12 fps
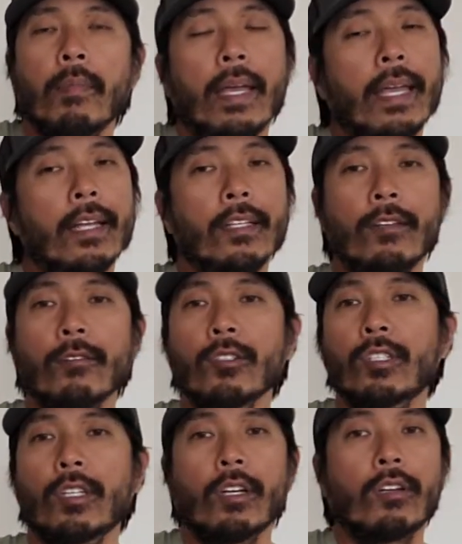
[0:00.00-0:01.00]
And you're
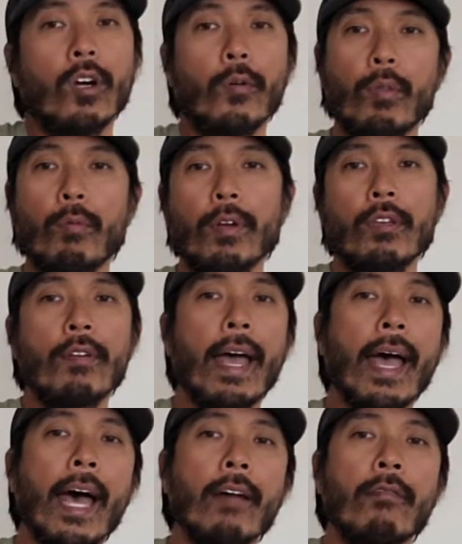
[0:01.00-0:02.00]
just going to go with what you
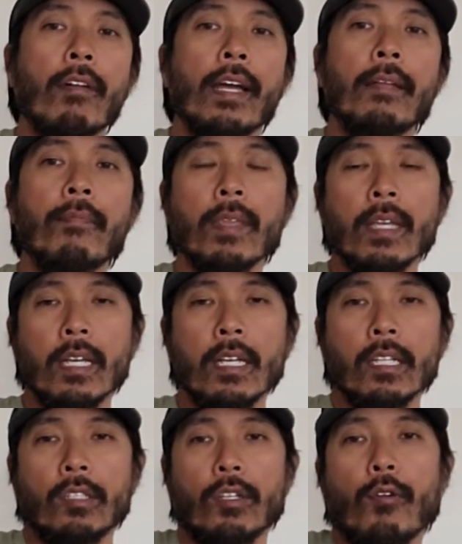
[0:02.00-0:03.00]
have, right?
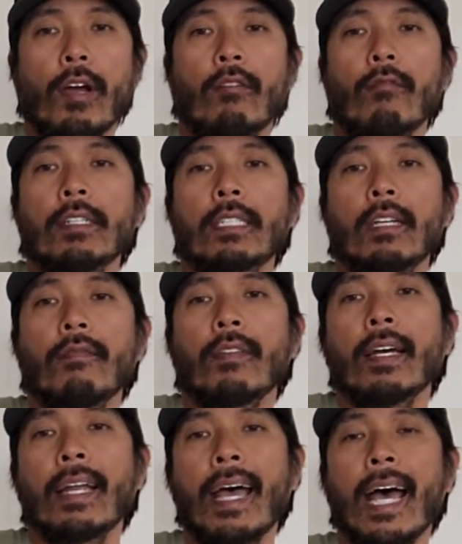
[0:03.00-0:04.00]
So you're at risk of
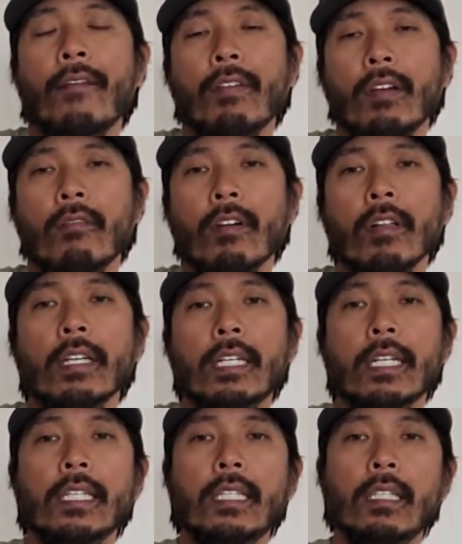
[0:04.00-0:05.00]
not having a really
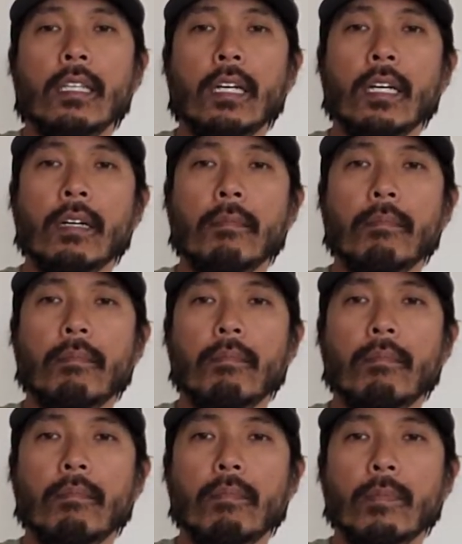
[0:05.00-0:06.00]
good
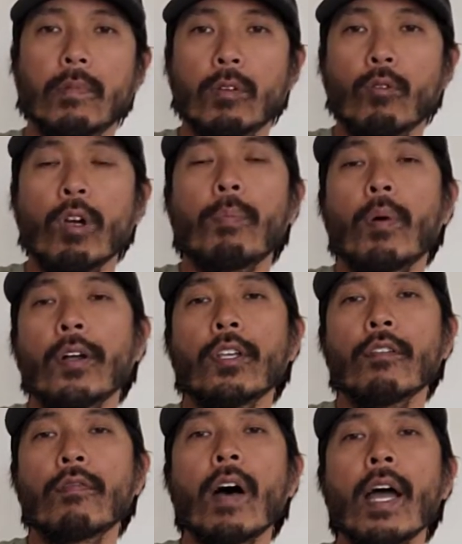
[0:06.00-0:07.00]
grip on
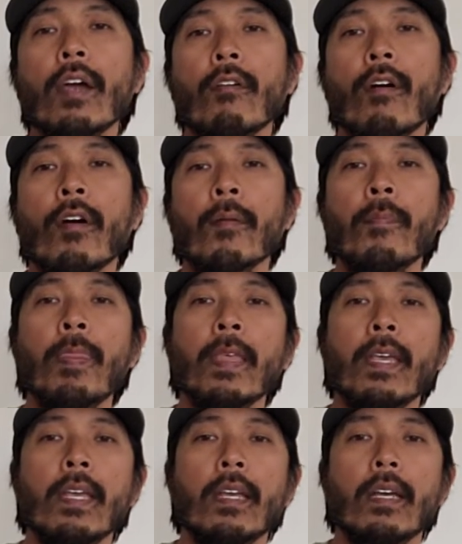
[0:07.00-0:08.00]
your firearm,
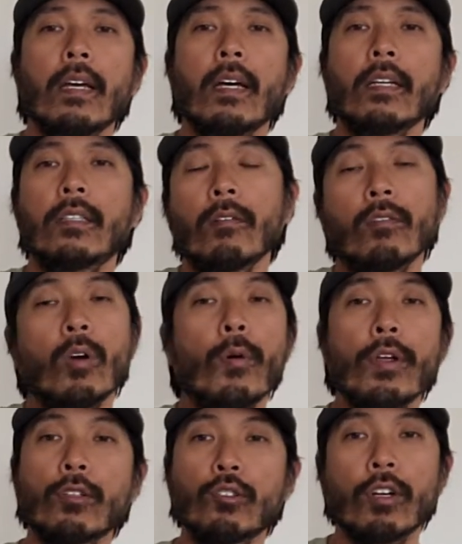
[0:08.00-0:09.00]
don't know where
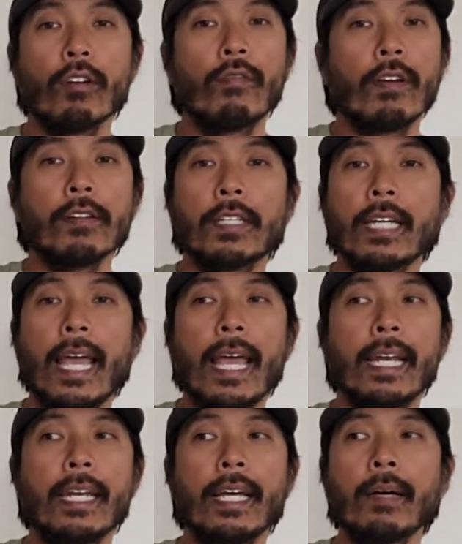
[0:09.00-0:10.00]
your trigger finger is going to
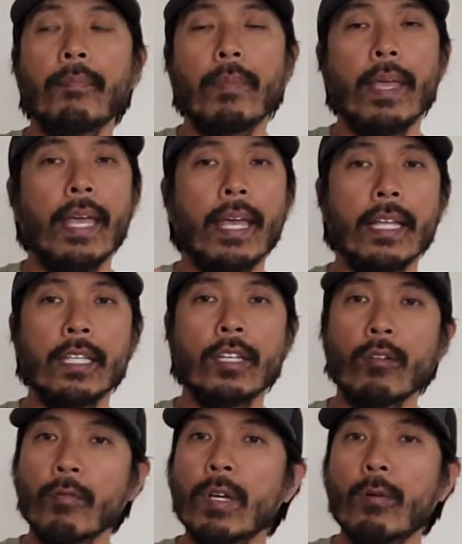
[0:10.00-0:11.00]
end up, and
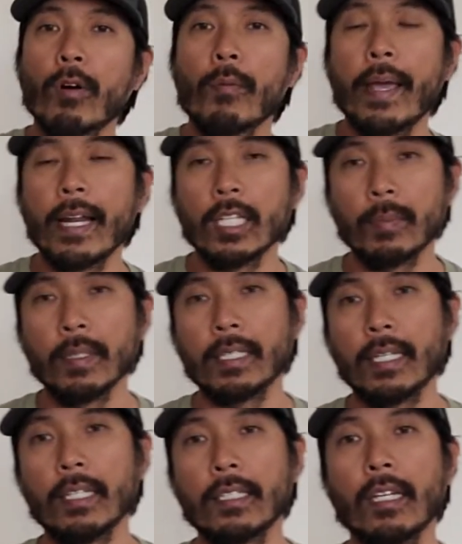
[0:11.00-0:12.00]
your recoil management is
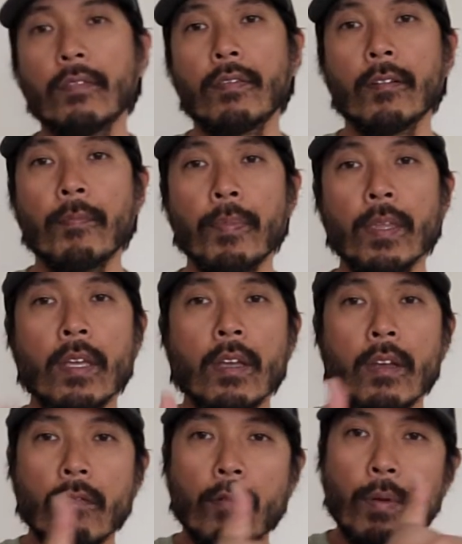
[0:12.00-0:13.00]
going to suffer.
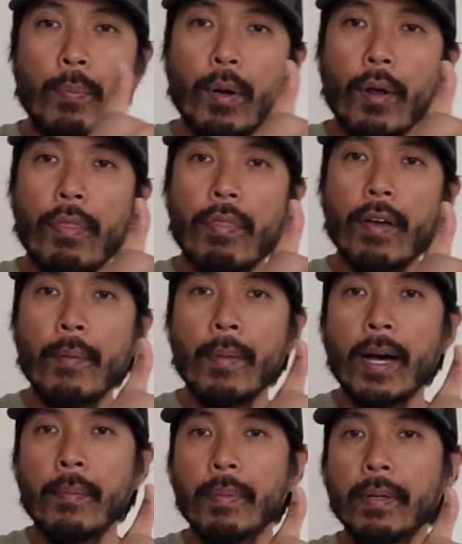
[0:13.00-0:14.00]
When we put our thumb
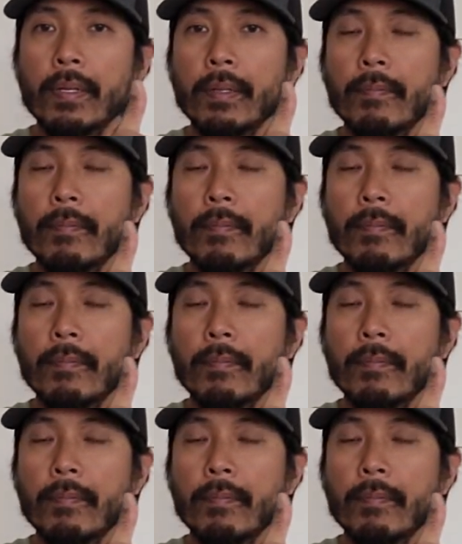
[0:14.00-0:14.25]
up,